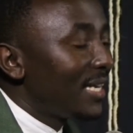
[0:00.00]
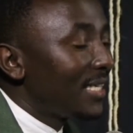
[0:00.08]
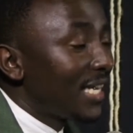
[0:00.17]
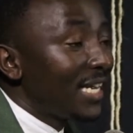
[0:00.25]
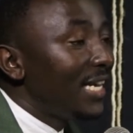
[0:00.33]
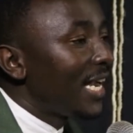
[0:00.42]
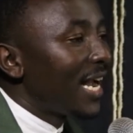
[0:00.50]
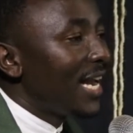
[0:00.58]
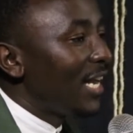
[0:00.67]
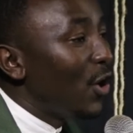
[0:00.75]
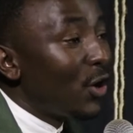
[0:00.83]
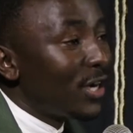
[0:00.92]

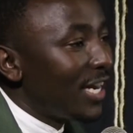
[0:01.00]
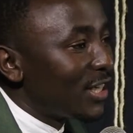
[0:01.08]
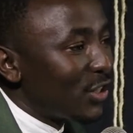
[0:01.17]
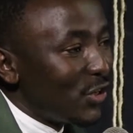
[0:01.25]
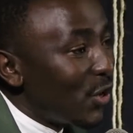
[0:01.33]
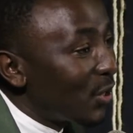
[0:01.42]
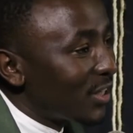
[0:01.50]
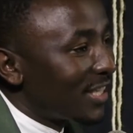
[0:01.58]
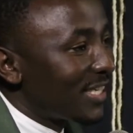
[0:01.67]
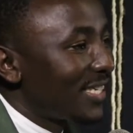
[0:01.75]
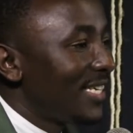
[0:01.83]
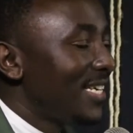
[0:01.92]
technically God does
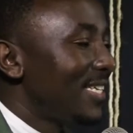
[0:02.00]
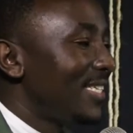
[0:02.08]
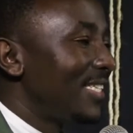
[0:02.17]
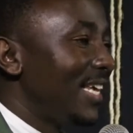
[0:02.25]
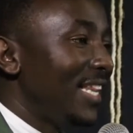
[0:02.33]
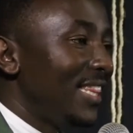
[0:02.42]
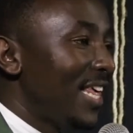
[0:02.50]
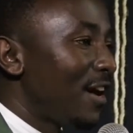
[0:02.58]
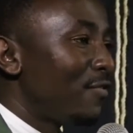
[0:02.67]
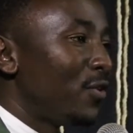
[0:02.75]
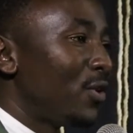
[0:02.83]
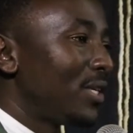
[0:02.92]
not sin,
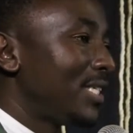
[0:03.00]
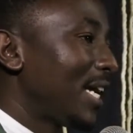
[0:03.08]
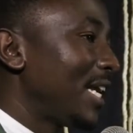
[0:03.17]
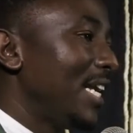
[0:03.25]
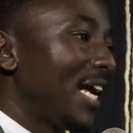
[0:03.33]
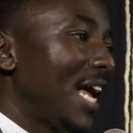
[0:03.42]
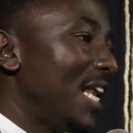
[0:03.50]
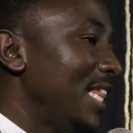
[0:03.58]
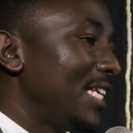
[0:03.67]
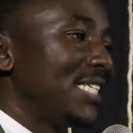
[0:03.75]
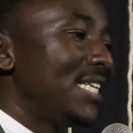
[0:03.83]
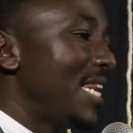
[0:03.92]
therefore technically there
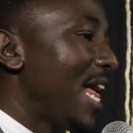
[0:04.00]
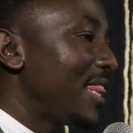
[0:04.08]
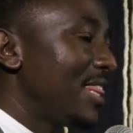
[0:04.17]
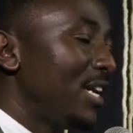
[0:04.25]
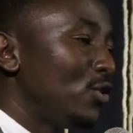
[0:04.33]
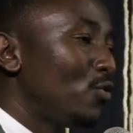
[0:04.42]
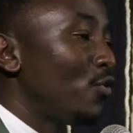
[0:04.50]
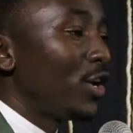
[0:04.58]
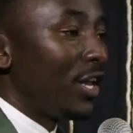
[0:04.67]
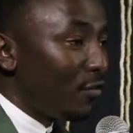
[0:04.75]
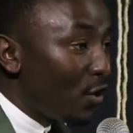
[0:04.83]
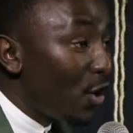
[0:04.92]
is nothing to
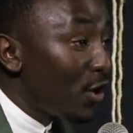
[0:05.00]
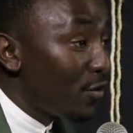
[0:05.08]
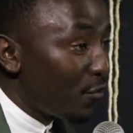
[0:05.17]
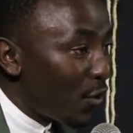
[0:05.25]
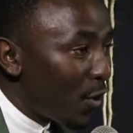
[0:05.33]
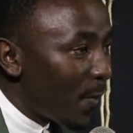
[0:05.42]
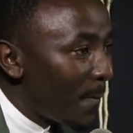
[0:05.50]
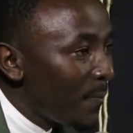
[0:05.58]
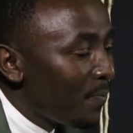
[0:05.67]
forgive God for.